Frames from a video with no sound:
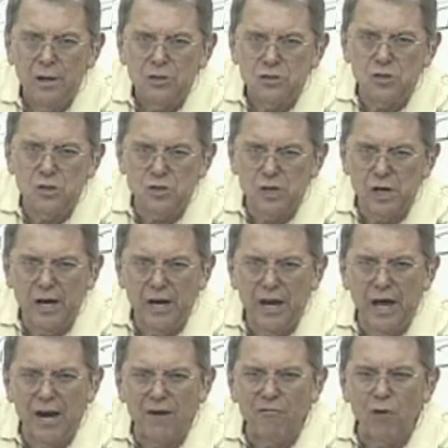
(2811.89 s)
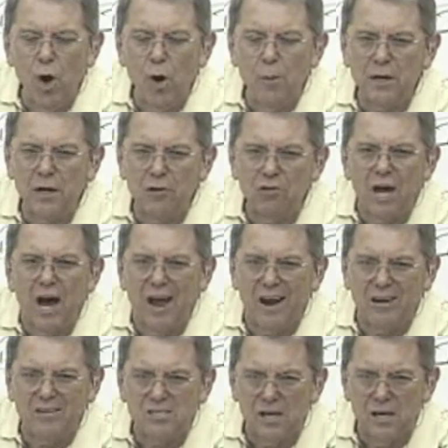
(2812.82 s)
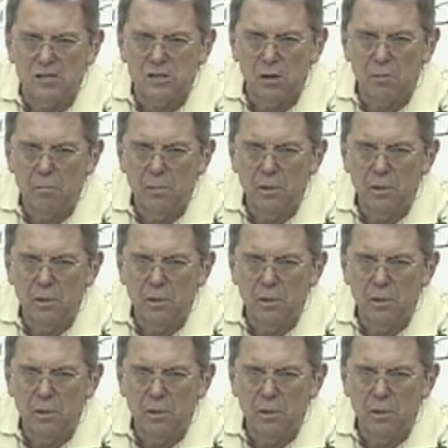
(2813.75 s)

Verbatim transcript: seceded out of Roman Catholicism.